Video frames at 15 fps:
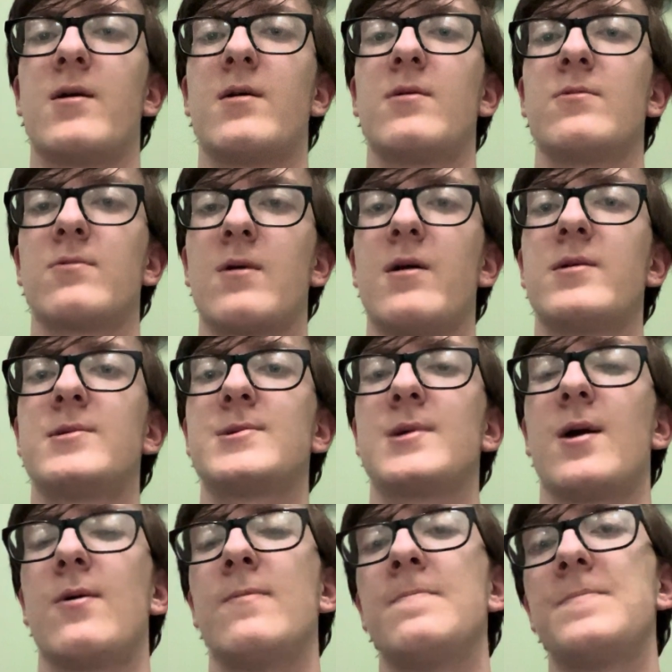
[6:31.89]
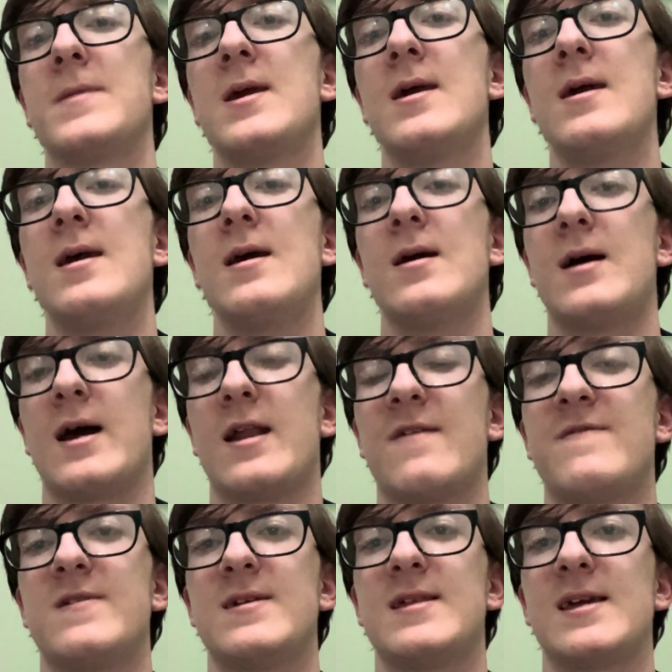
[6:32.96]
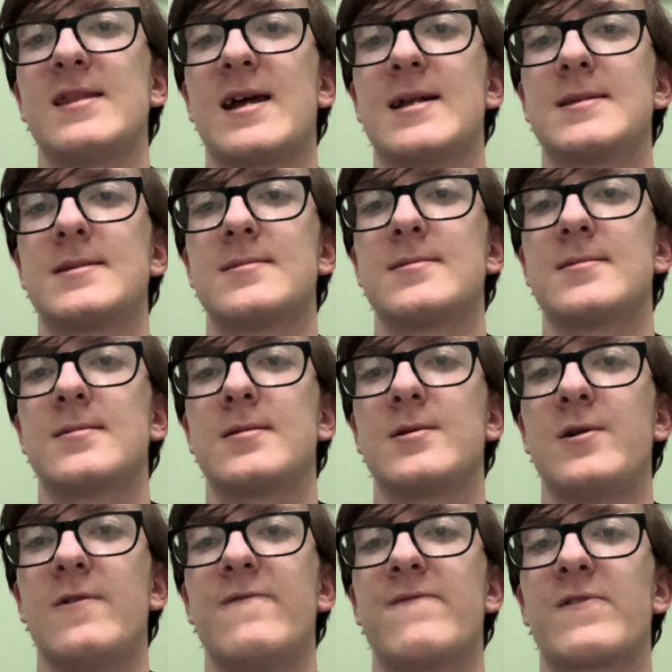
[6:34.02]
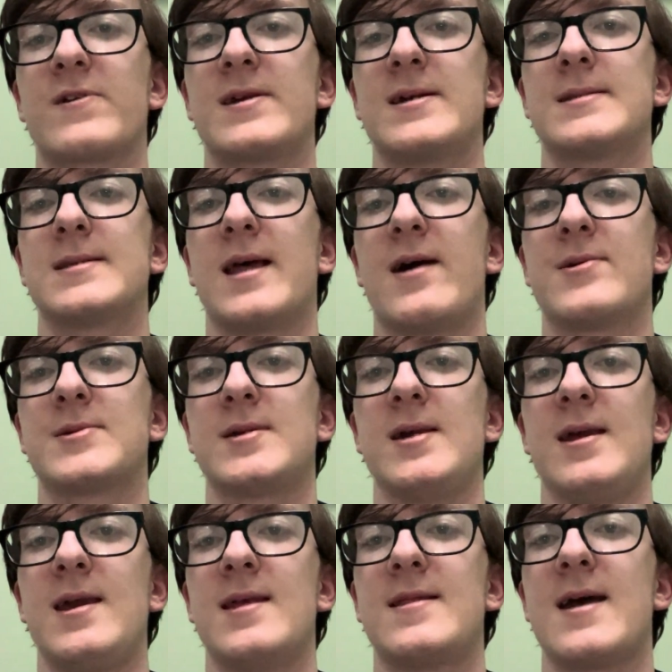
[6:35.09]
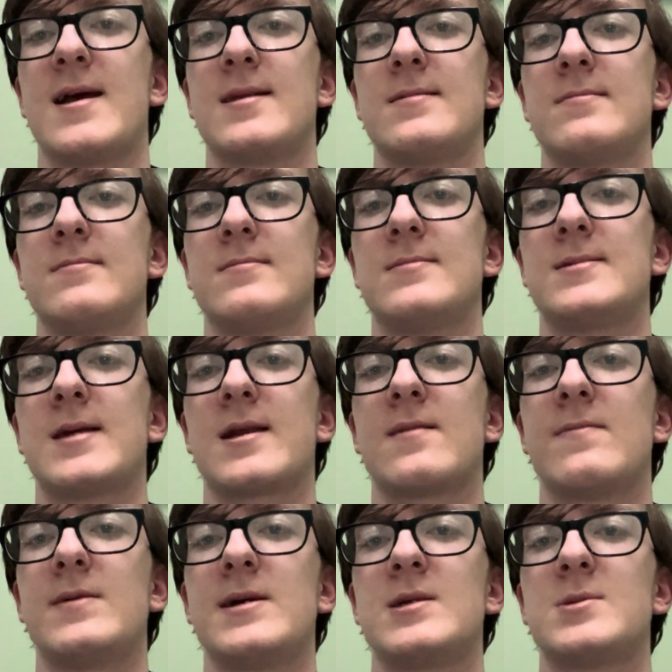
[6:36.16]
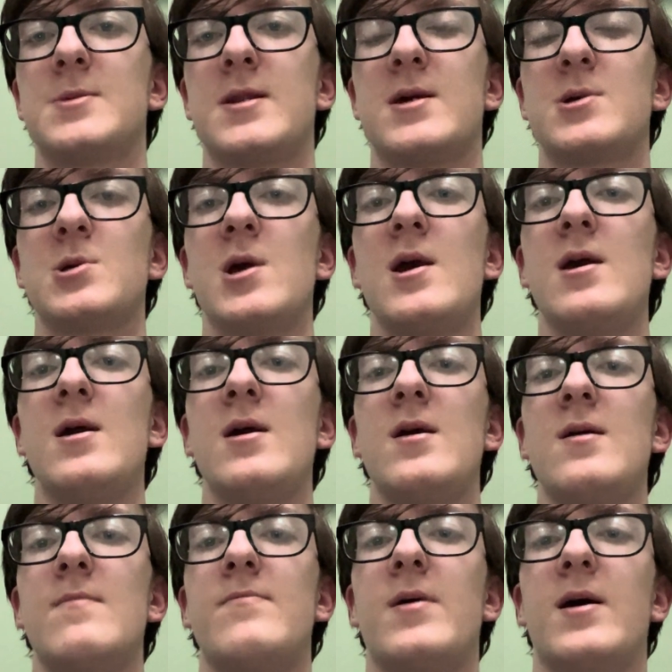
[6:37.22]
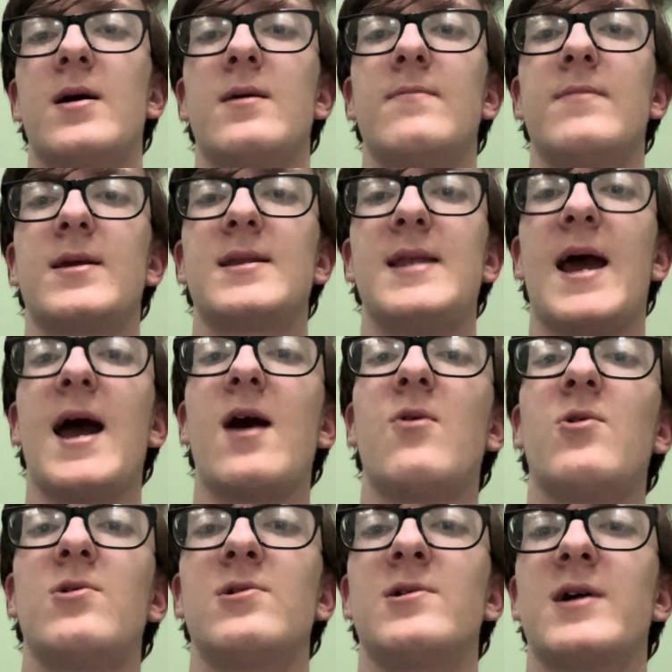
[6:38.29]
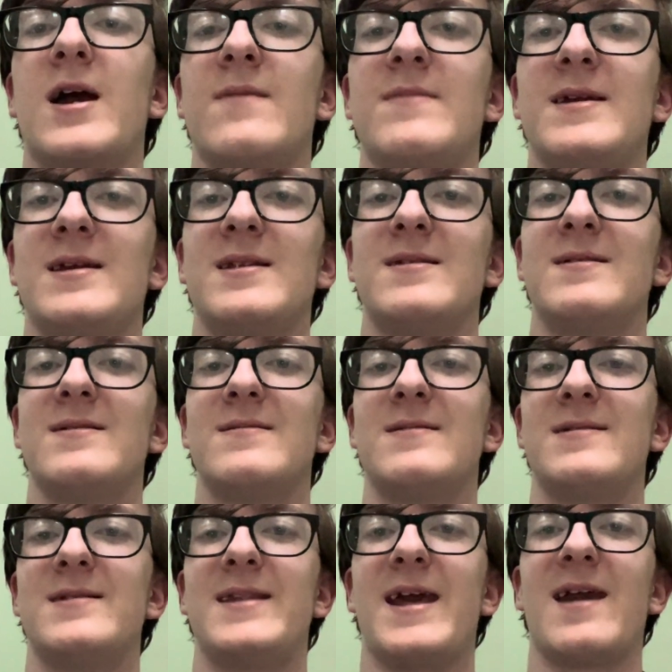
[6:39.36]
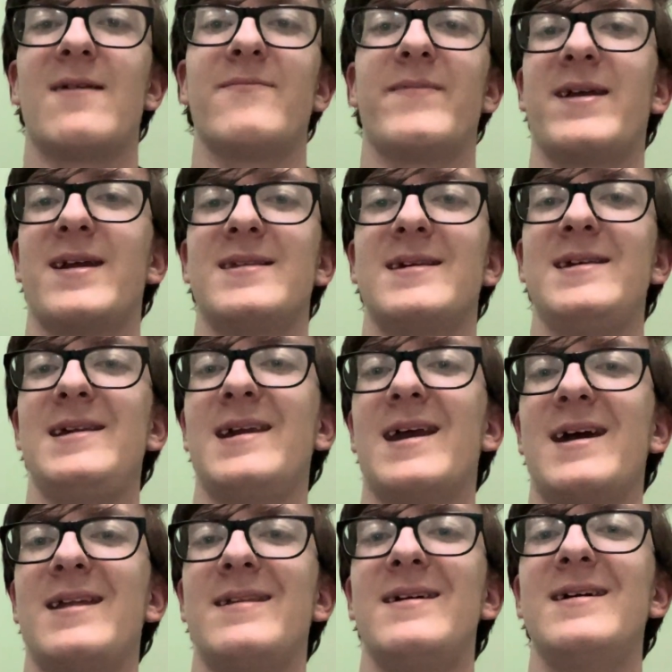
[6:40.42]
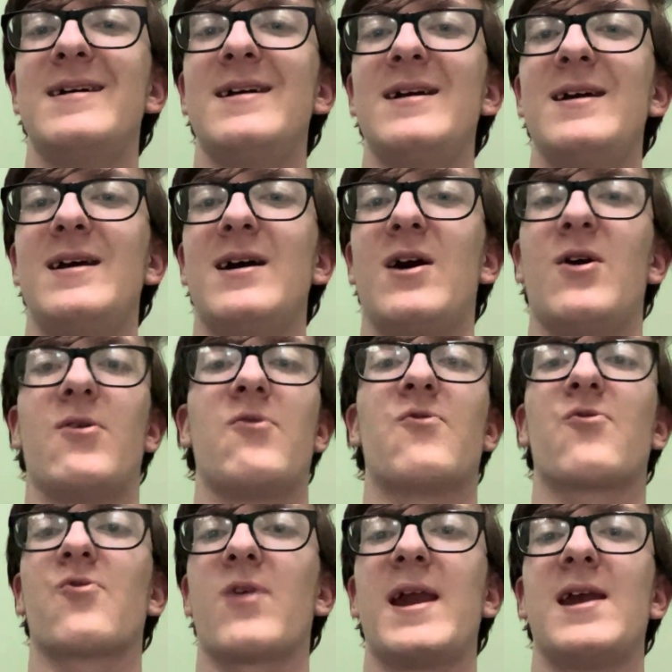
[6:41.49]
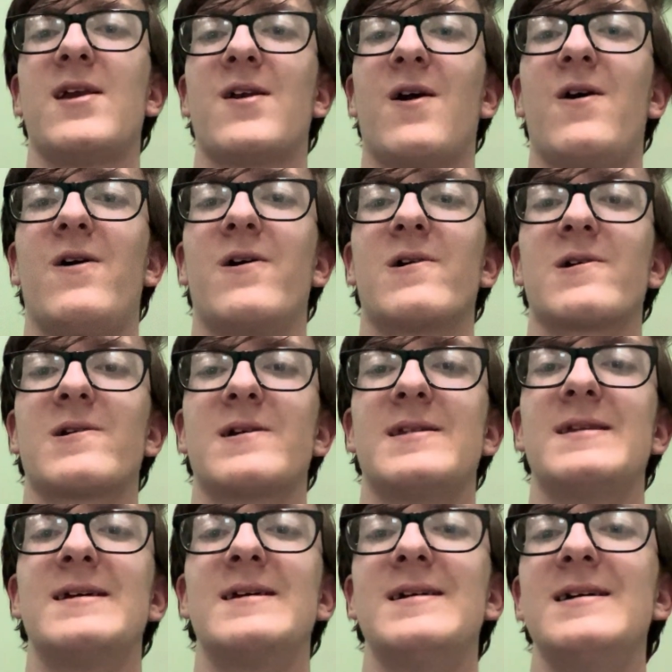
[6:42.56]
run. So I definitely think that's good for Keselowski to get that second-place finish. But McDowell, I mean, damn, man, he had a great car, and